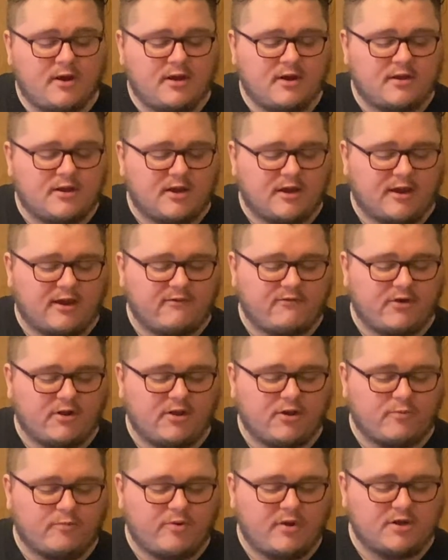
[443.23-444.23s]
to give it a little
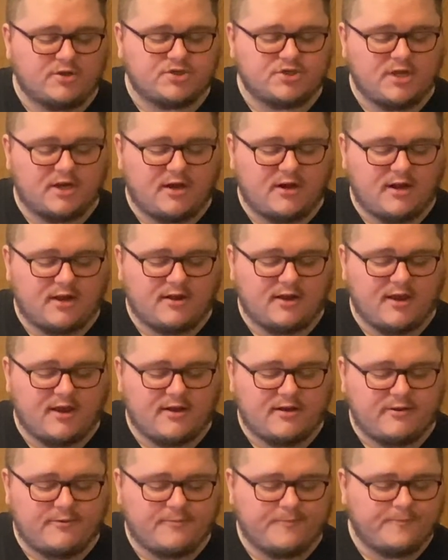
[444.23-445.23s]
punch there at the end.
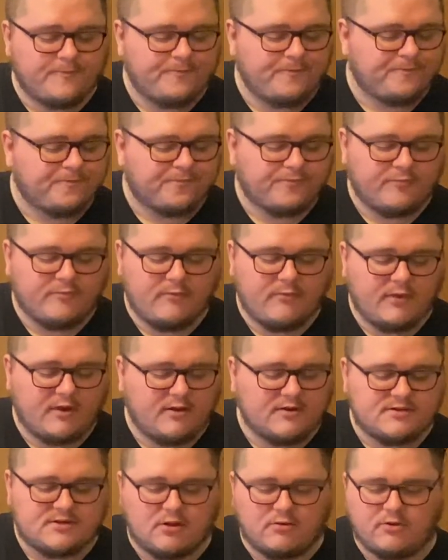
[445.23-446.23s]

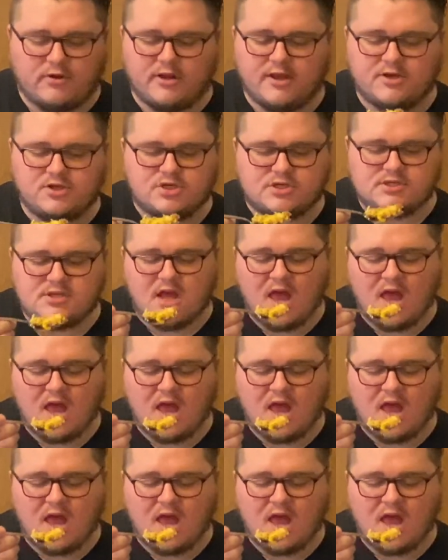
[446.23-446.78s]
So delicious.